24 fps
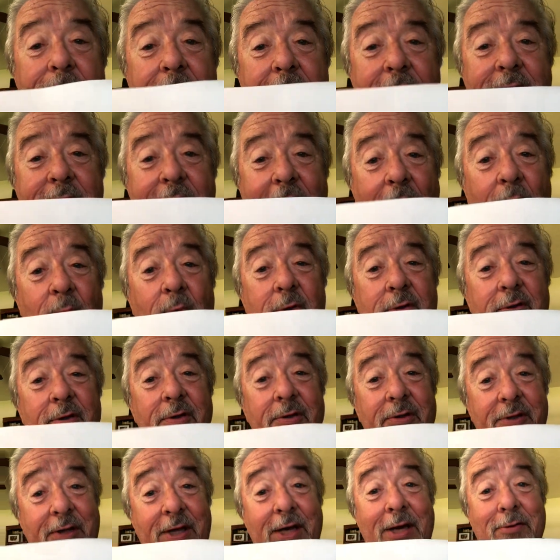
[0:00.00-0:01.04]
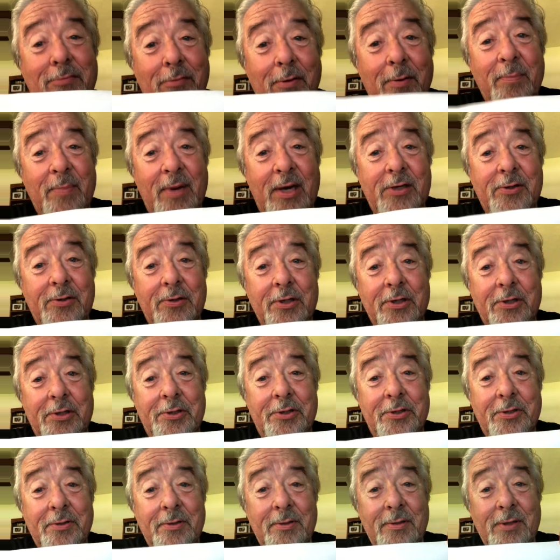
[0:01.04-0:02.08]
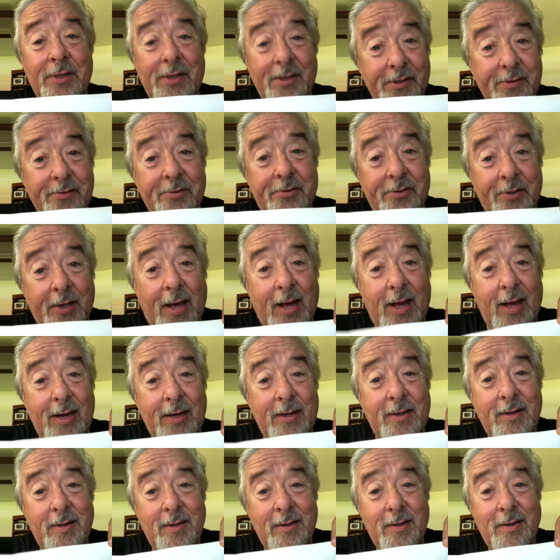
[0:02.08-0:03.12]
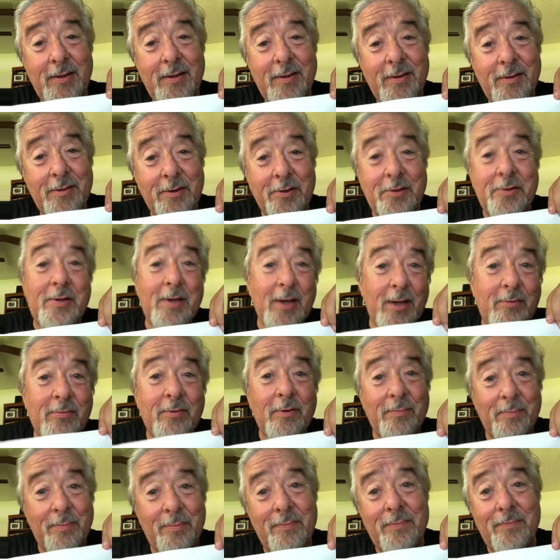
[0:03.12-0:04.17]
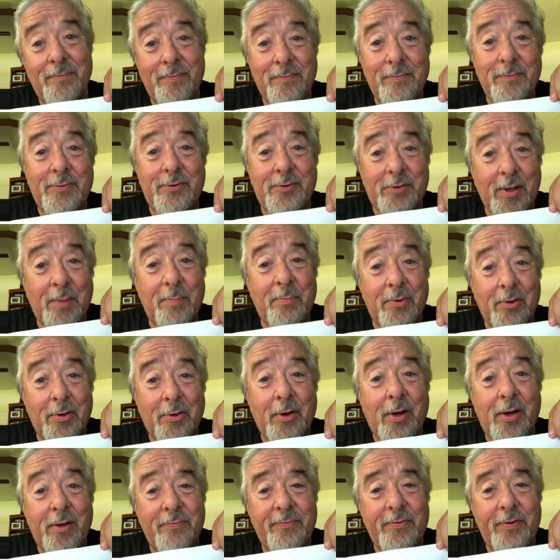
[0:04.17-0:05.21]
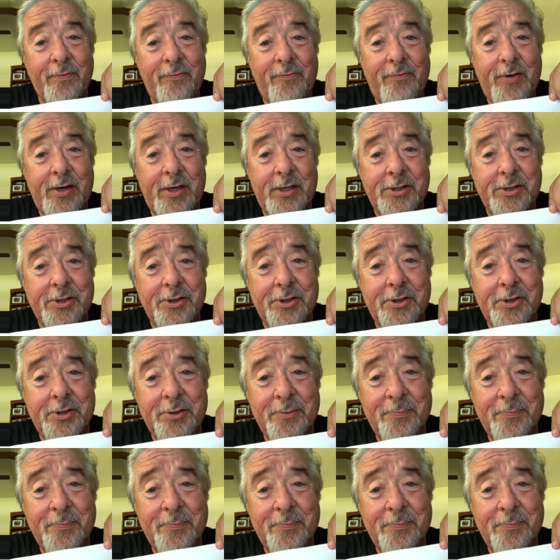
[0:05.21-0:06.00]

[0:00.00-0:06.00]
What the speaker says: That was a secret message inside the secret symbol of the fish.